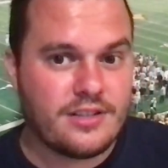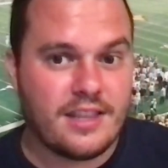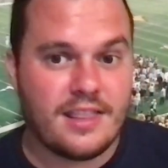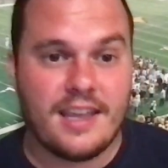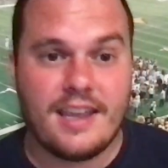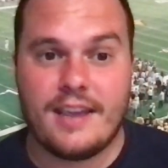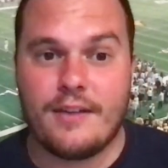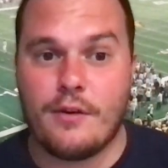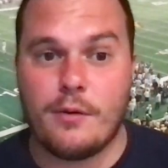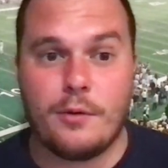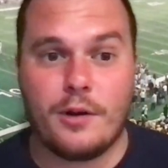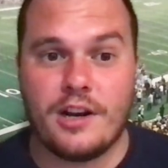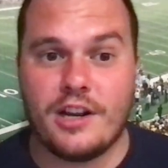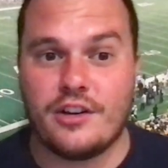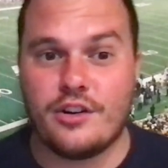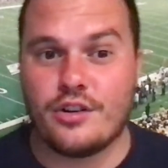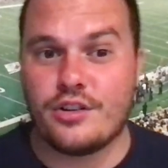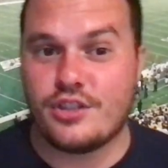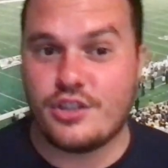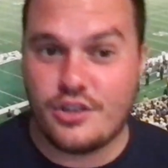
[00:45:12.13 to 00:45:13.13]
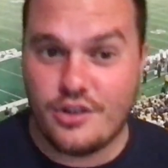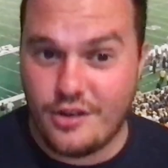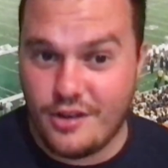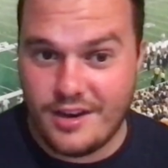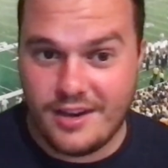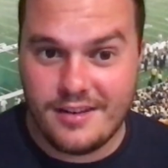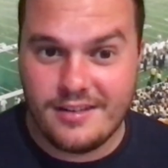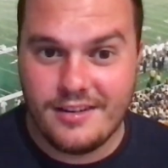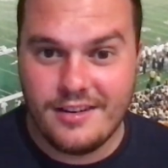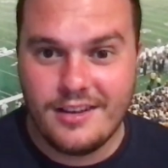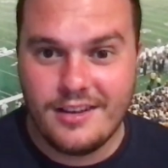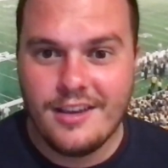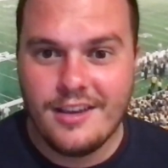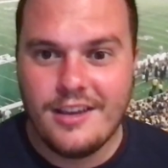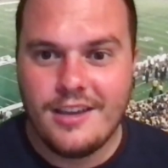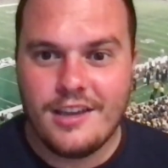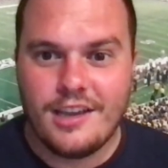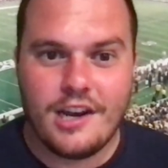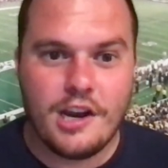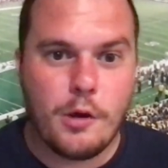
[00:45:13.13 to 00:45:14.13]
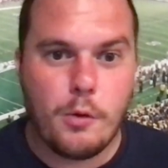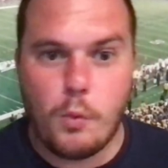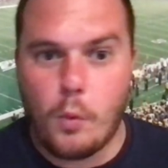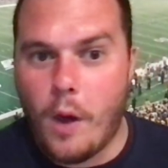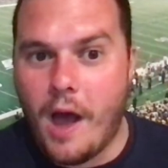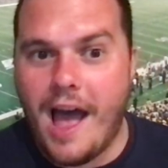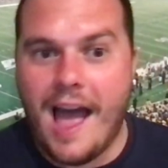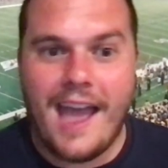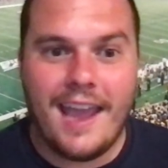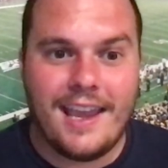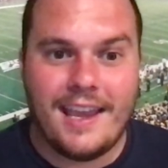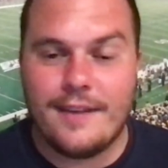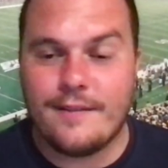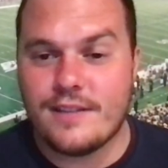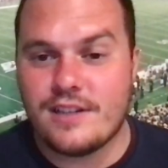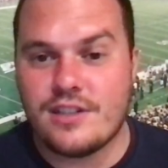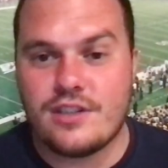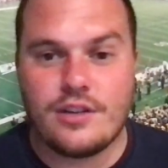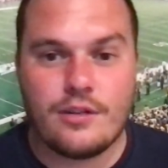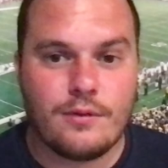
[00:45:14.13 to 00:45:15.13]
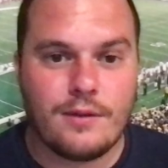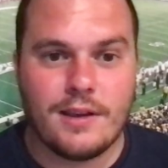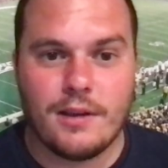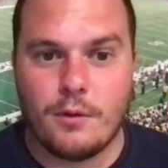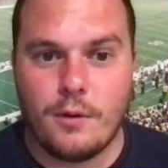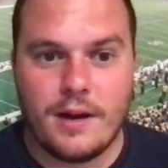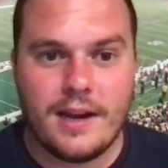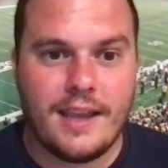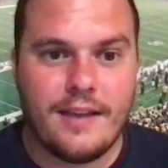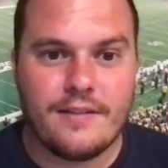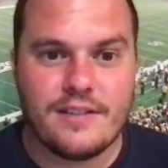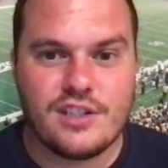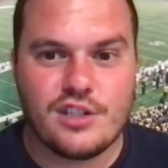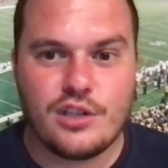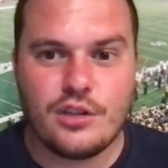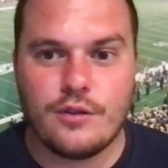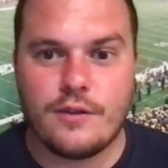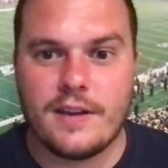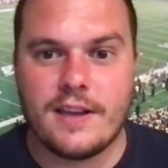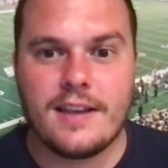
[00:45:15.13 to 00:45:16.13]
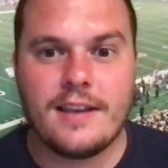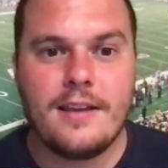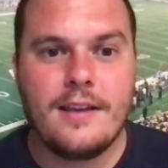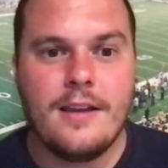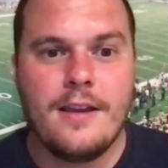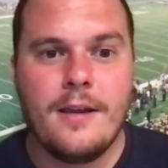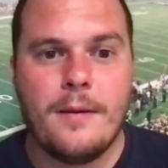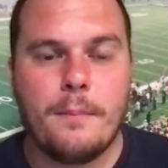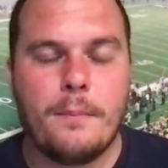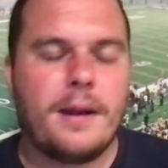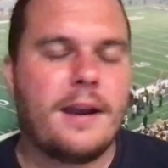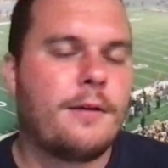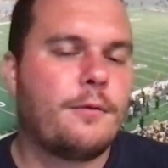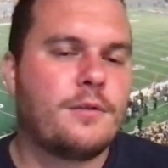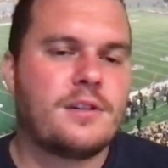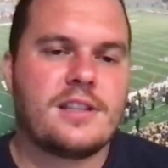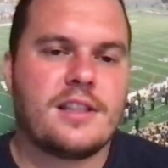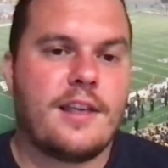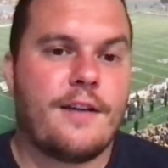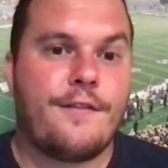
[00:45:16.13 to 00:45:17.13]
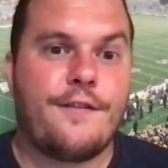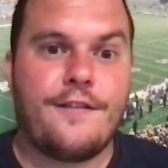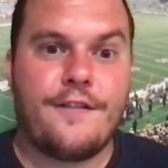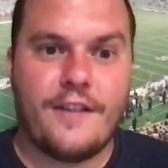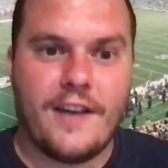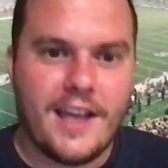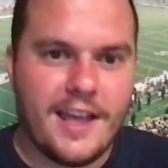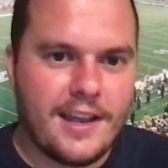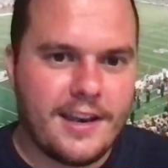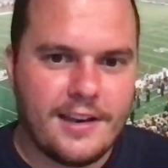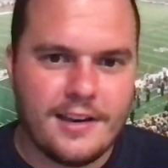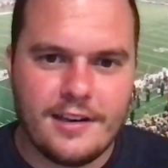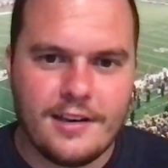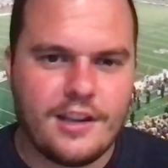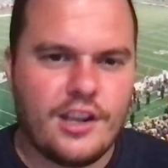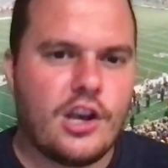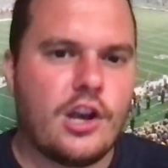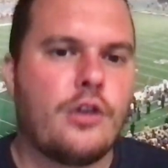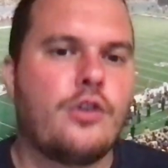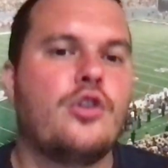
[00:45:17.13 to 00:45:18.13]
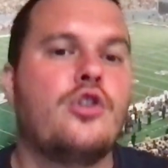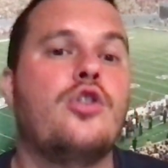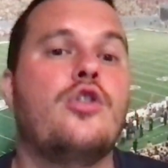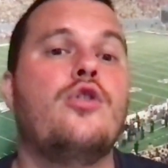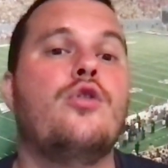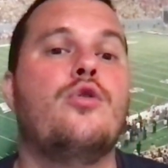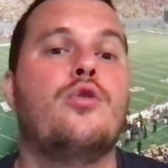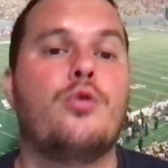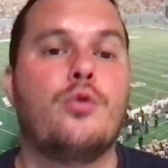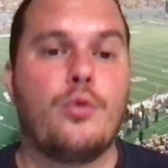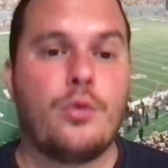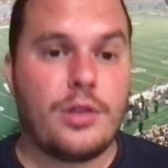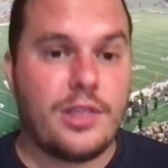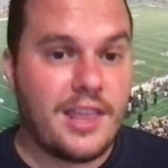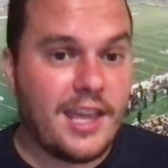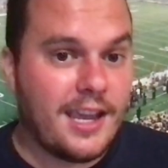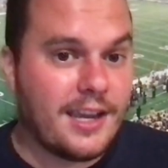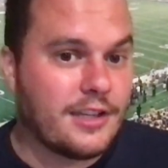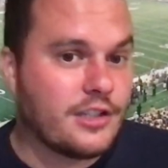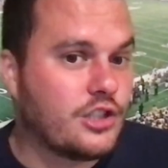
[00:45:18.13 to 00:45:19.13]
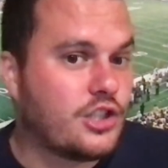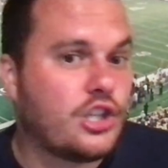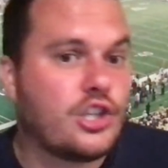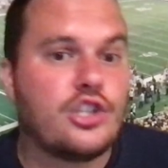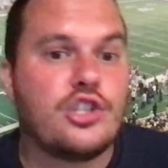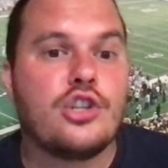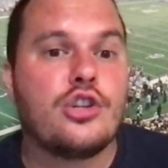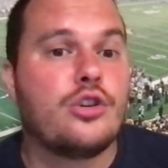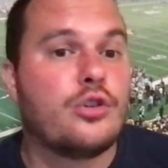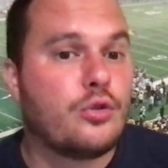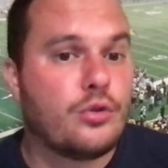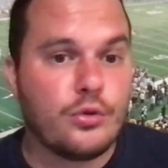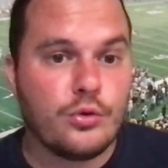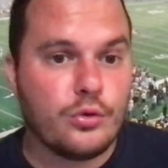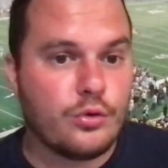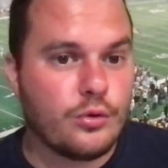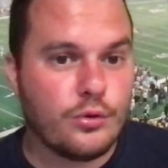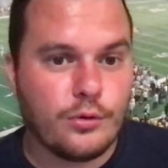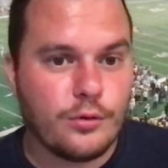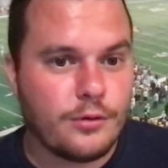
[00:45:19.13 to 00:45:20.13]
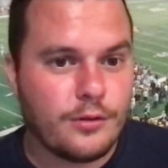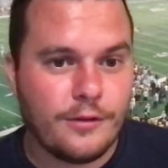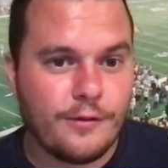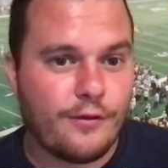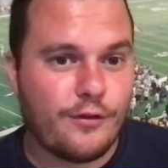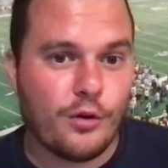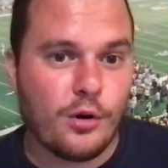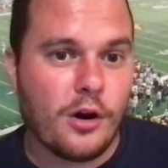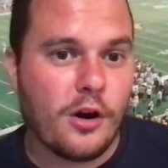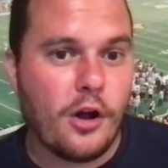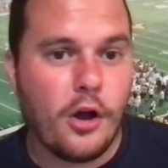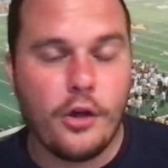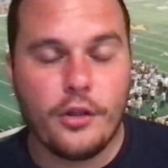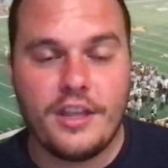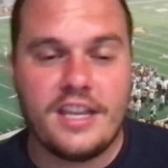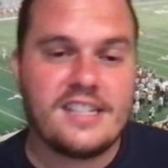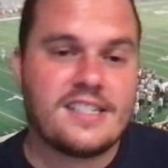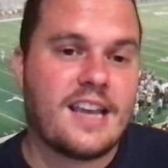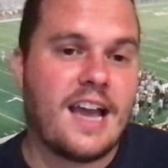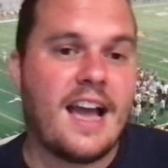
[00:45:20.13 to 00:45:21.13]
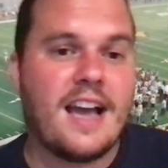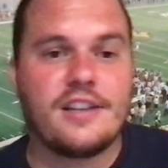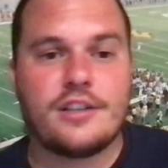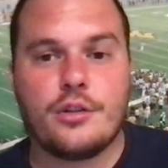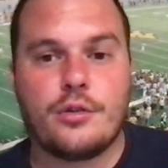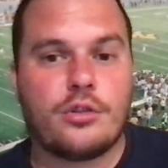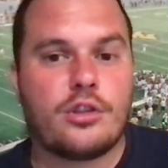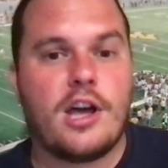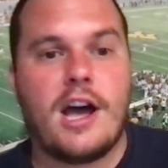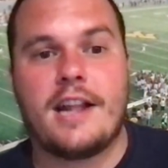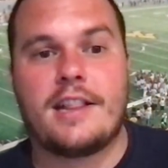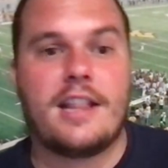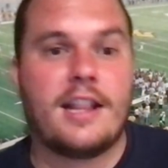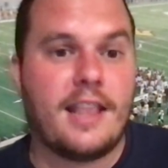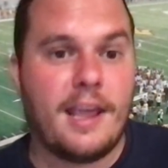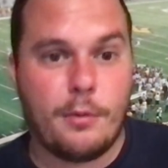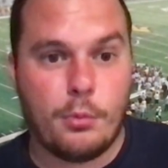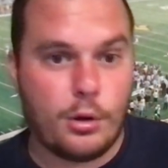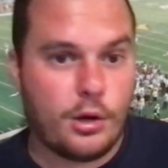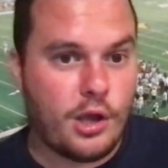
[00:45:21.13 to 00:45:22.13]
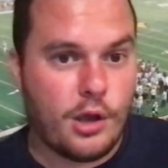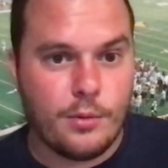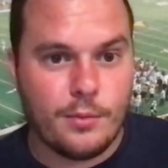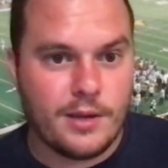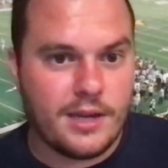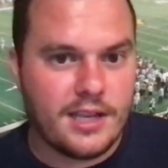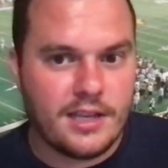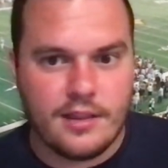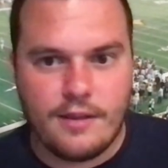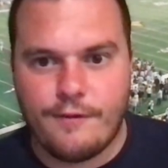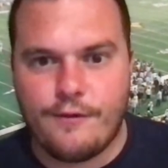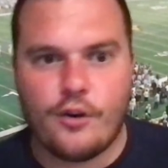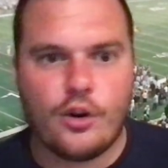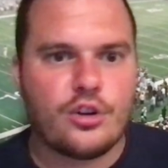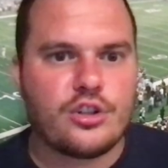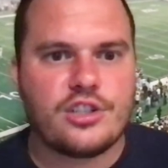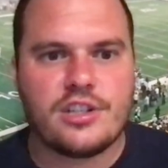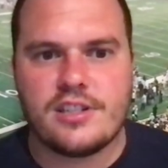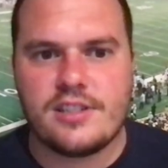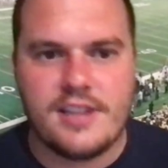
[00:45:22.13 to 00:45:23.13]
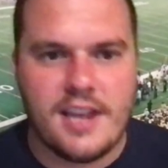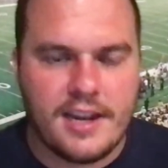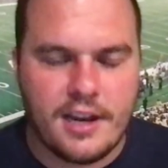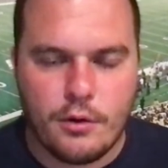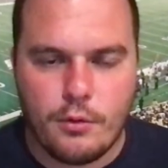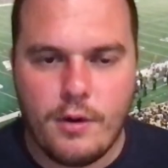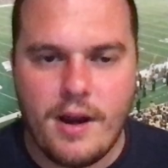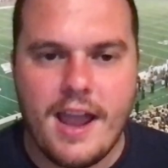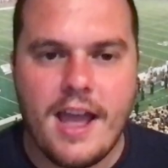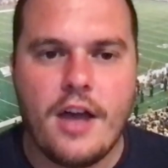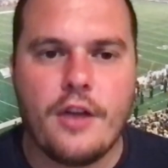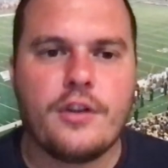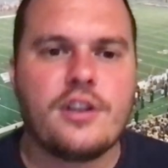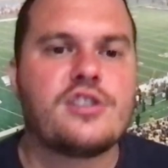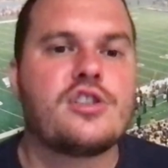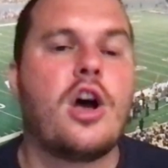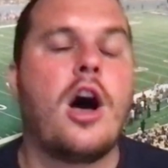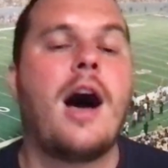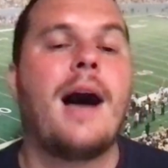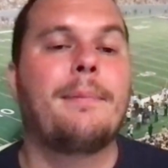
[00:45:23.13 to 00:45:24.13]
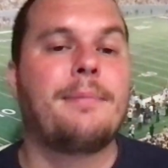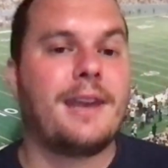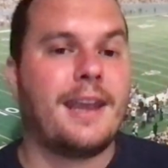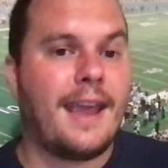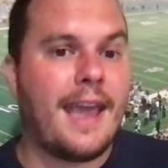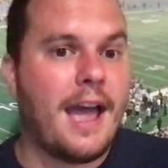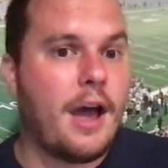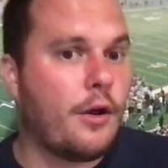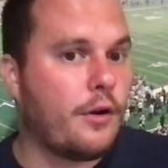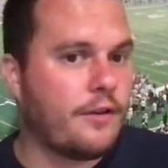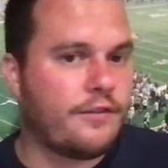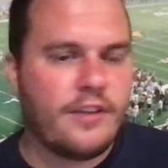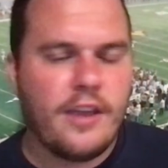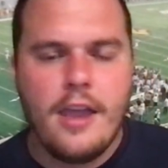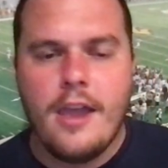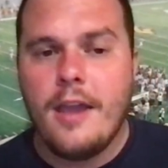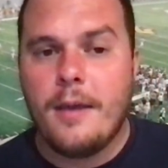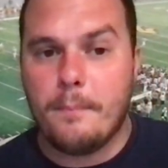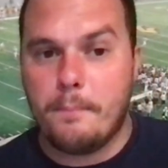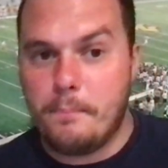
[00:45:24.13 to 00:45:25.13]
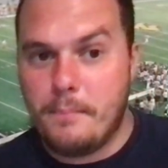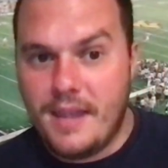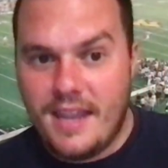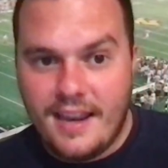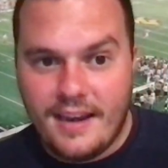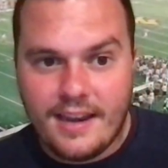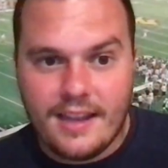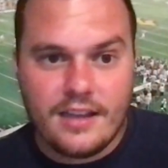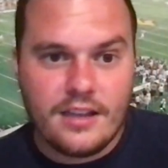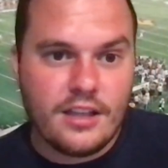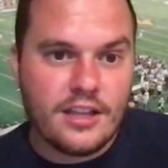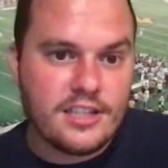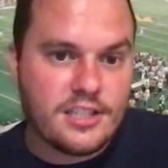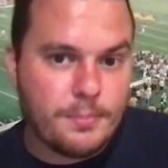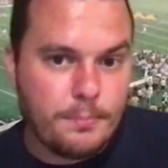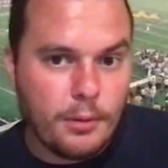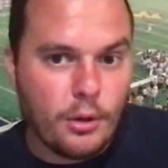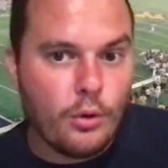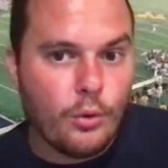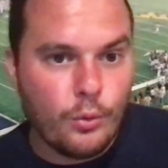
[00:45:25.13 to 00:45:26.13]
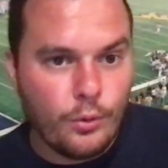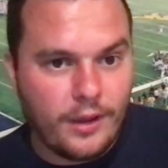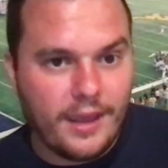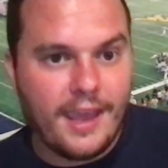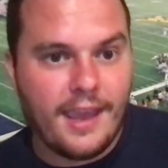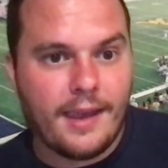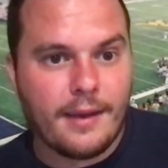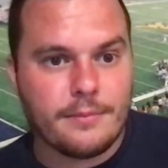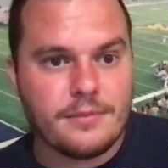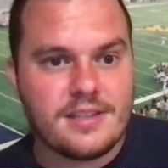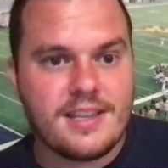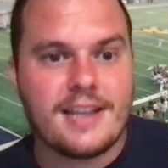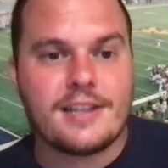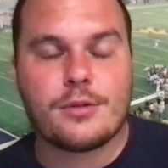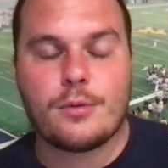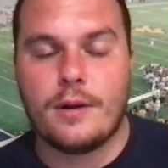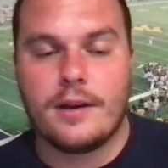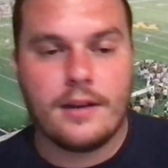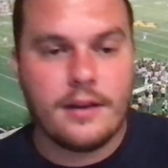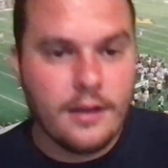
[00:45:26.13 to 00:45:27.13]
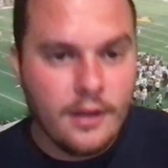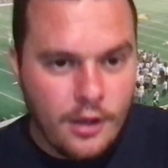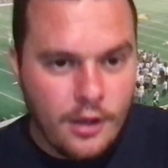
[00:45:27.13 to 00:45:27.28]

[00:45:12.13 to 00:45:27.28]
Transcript: I think everyone understood, why he was doing what he was doing, but it was the fun, new thing to do for all these guys who thought that they were going in the first to second round, is opting out of meaningless bowl games. That's when